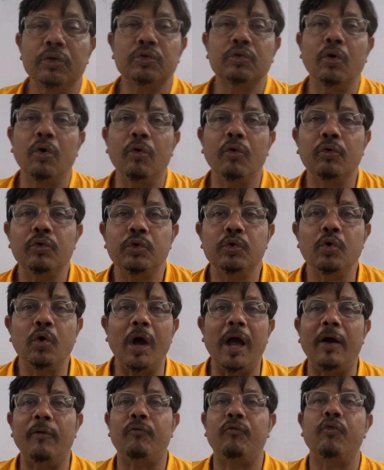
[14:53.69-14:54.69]
So you
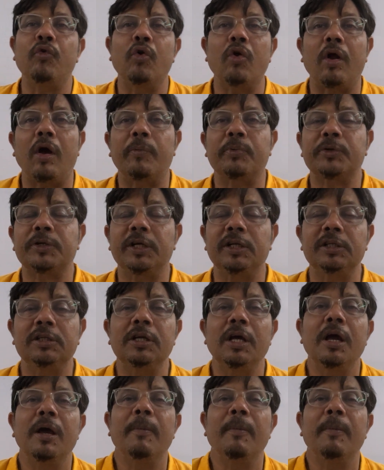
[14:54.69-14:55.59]
have four options.